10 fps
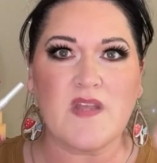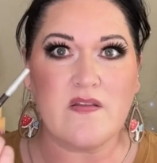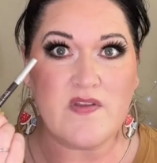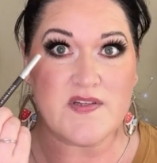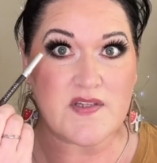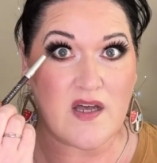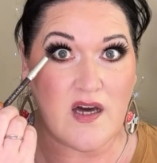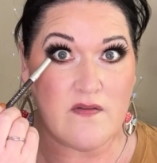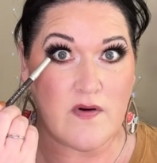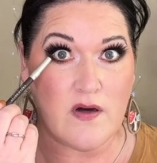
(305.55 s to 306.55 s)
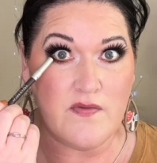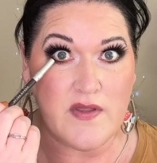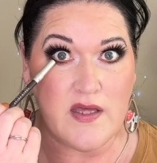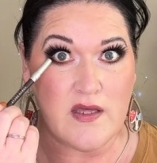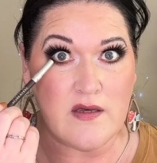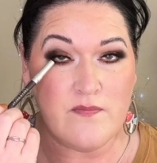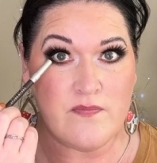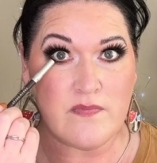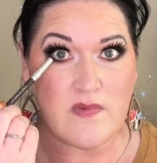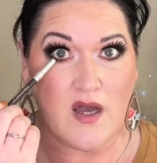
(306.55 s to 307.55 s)
This I have on the
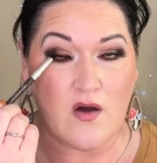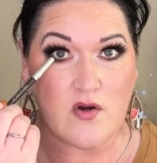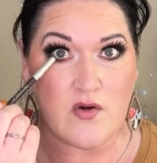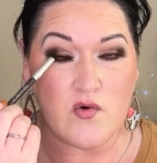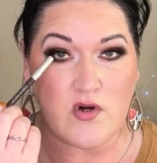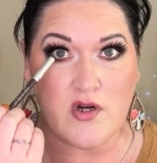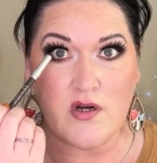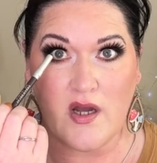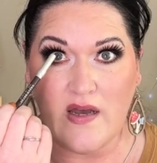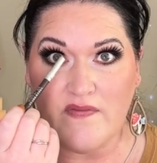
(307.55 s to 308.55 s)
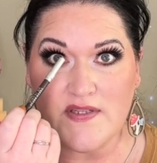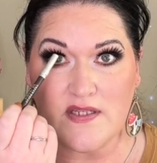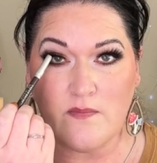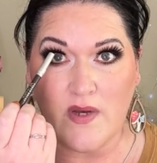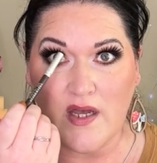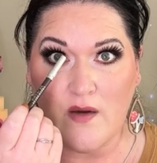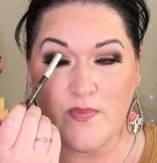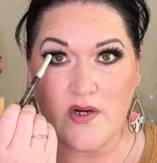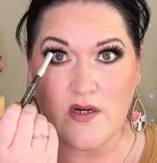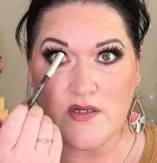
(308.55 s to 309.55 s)
outer corner. I have this in my
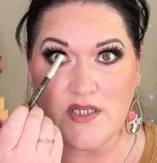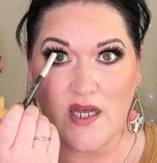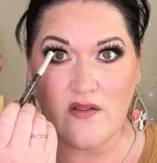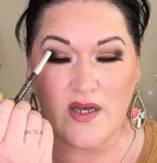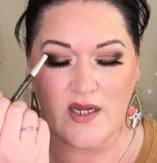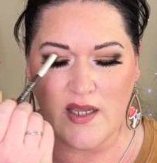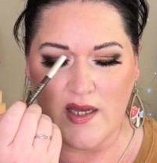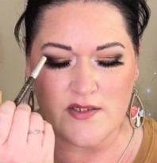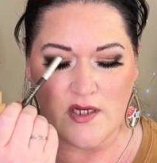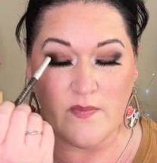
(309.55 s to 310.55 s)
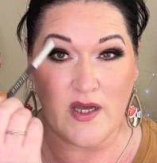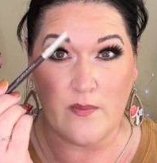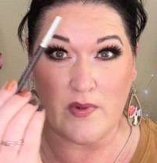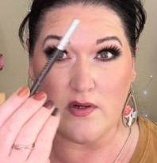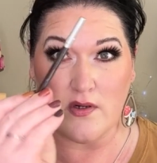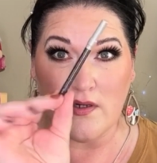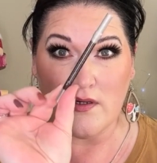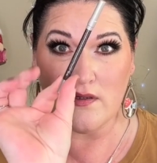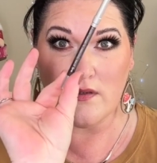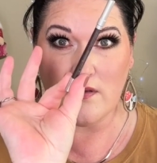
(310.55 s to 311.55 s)
upper tight line and on my upper
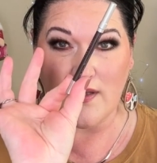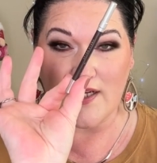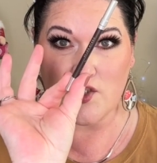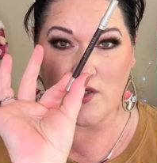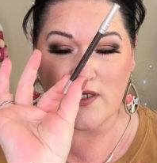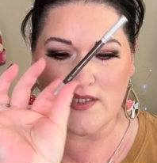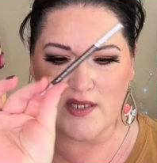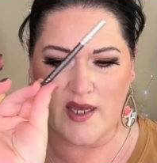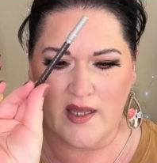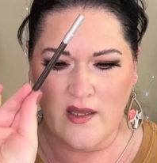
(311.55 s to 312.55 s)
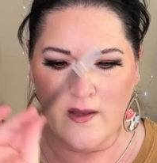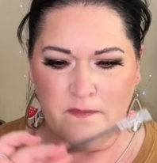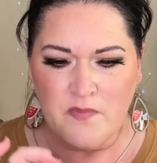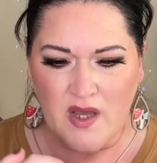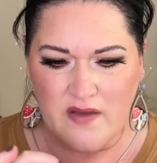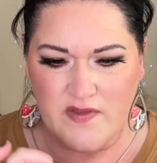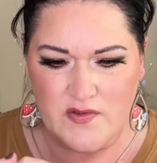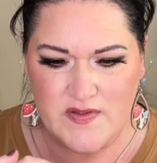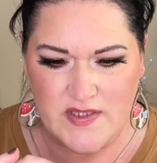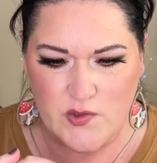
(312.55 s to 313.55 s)
lash line today. I've
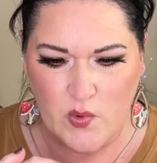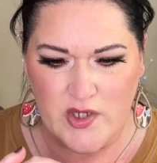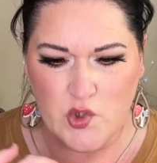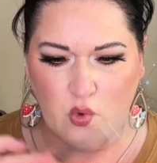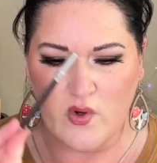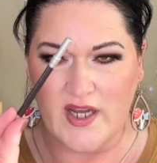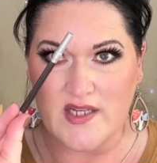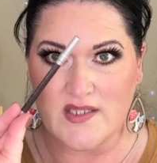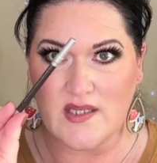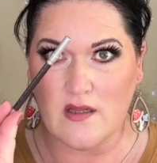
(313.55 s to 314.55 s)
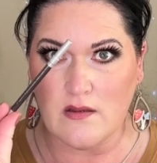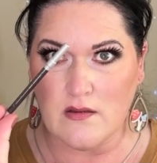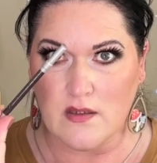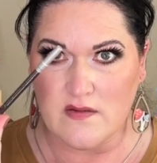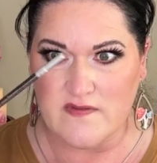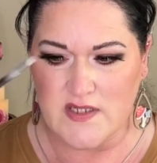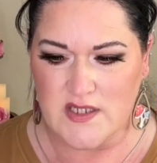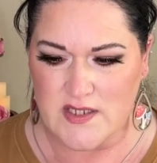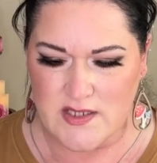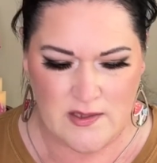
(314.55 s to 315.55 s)
used this one twice. Love
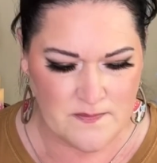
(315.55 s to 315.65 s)
it.